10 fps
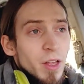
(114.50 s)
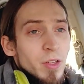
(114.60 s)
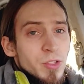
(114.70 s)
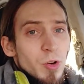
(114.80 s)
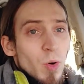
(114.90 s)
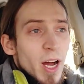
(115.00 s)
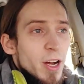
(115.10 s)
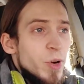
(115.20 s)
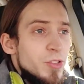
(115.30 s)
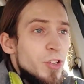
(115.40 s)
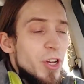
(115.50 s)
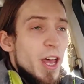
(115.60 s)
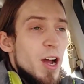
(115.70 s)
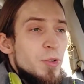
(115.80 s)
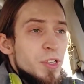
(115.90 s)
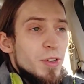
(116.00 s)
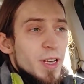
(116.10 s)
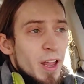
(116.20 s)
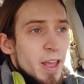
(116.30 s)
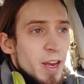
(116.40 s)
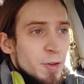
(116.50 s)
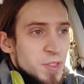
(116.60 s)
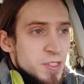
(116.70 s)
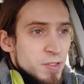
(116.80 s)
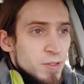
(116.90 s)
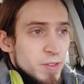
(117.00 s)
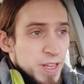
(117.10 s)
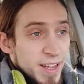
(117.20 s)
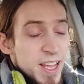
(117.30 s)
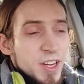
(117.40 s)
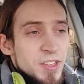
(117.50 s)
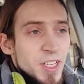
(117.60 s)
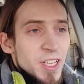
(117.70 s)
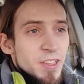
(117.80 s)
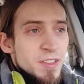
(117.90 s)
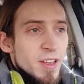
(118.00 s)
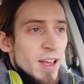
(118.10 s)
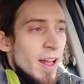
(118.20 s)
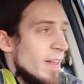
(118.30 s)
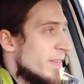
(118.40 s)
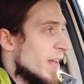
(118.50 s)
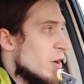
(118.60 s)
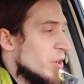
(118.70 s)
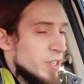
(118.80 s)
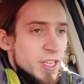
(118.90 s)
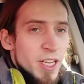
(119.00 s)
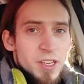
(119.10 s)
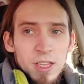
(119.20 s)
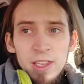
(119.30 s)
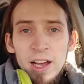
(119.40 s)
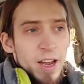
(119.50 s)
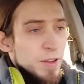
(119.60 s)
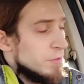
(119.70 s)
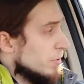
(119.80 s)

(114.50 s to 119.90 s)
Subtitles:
So I rendered it out, and I'm editing it now in Caden Live,